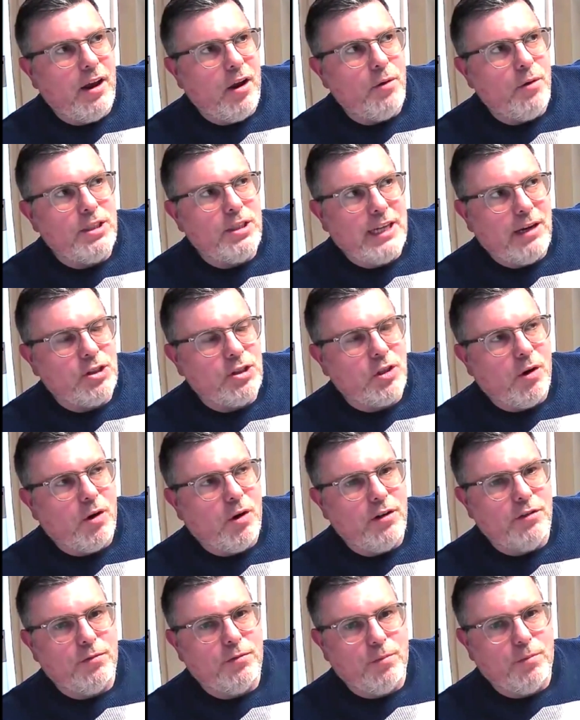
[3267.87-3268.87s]
I know it's
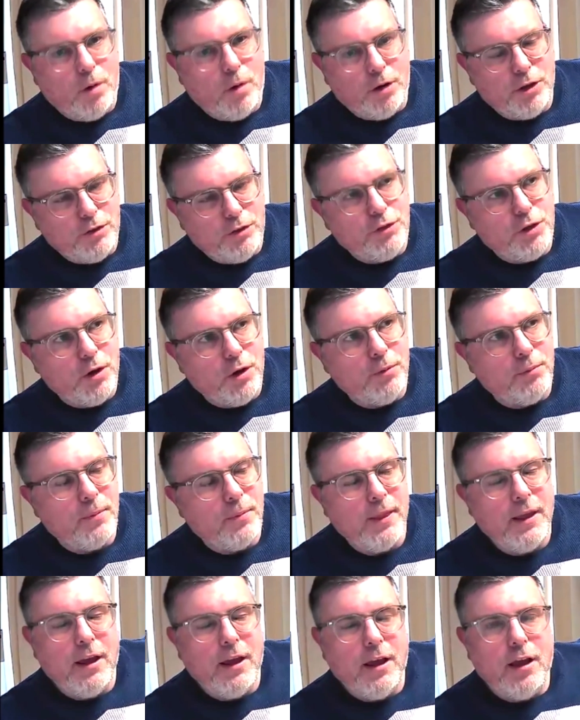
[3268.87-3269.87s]
outside of what you've
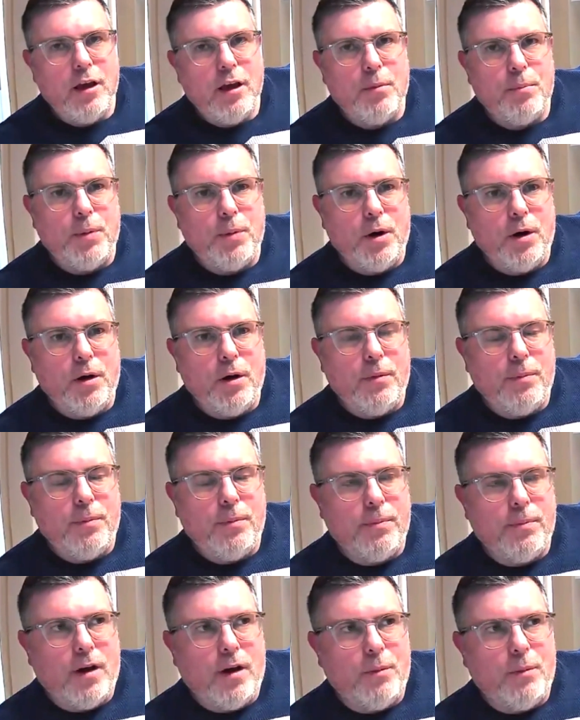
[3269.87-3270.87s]
done,
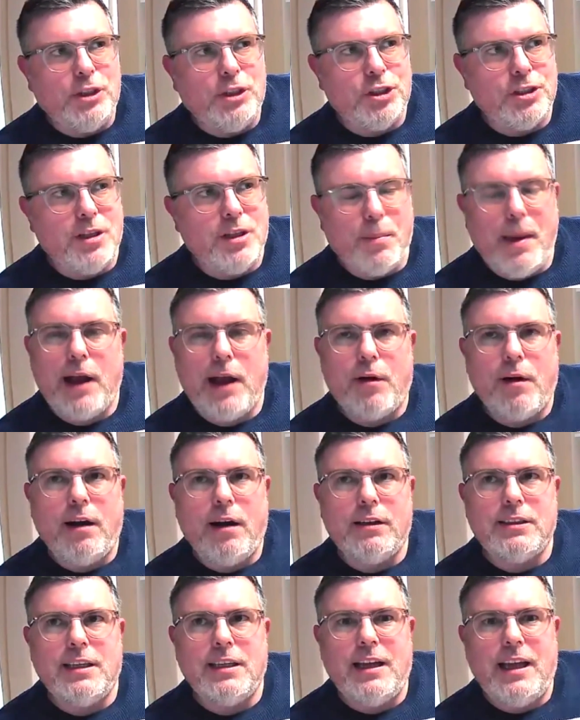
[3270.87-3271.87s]
but I'm interested in the
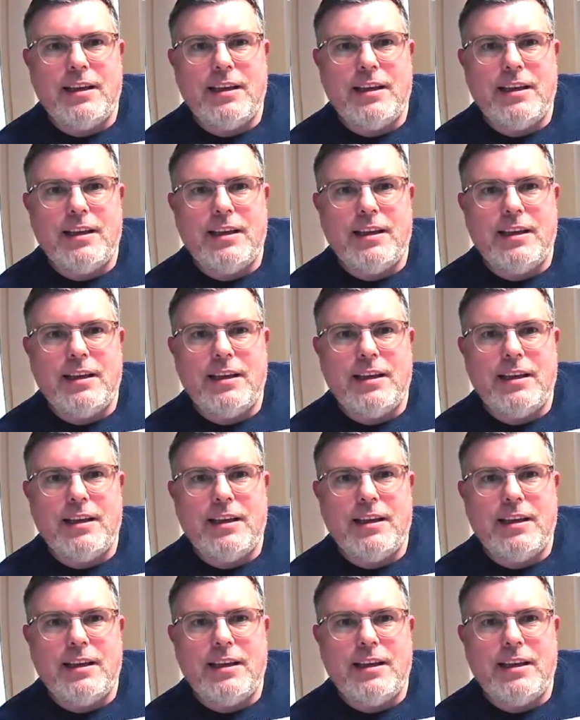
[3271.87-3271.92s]
background.